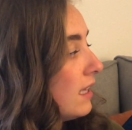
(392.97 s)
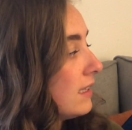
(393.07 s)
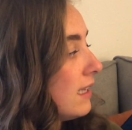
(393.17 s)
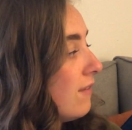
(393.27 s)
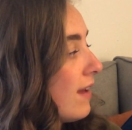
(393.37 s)

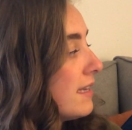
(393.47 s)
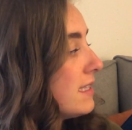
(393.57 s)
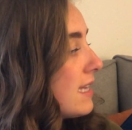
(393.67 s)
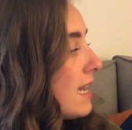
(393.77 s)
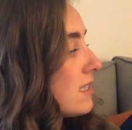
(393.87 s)
Leaf
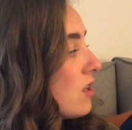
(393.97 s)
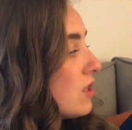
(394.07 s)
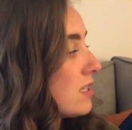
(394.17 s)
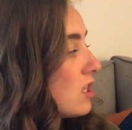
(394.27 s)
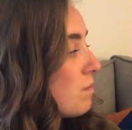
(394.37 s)
insects
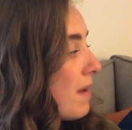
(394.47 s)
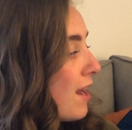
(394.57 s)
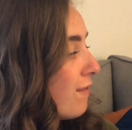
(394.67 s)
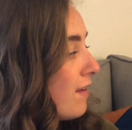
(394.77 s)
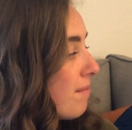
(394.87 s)
are such
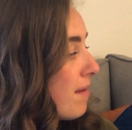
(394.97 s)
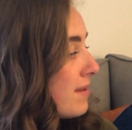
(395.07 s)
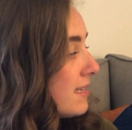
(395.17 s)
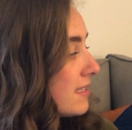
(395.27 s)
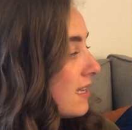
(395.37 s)
perfect
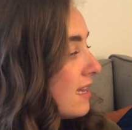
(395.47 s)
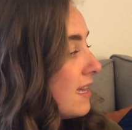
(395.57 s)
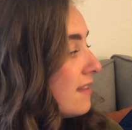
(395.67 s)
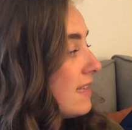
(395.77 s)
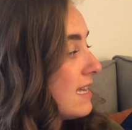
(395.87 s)
mimics,
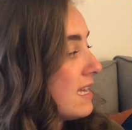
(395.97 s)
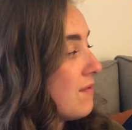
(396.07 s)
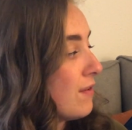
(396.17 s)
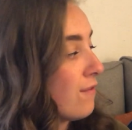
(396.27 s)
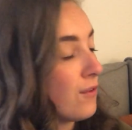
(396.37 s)
they
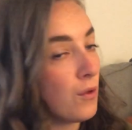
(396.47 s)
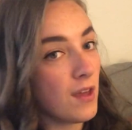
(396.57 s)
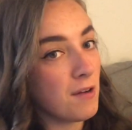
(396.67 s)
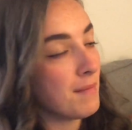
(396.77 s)
even fool their